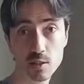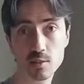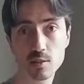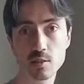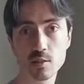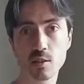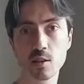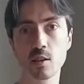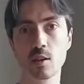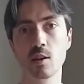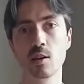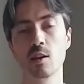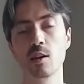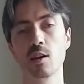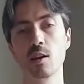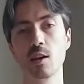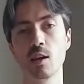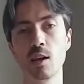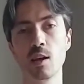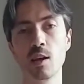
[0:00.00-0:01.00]
it,
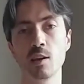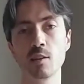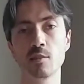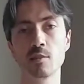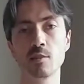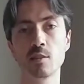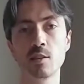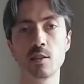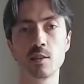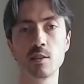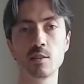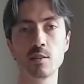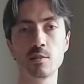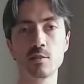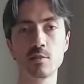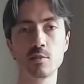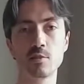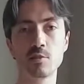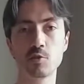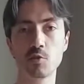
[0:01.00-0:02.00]
and
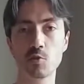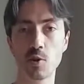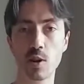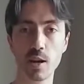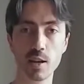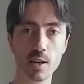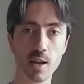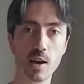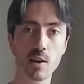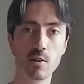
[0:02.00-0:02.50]
try it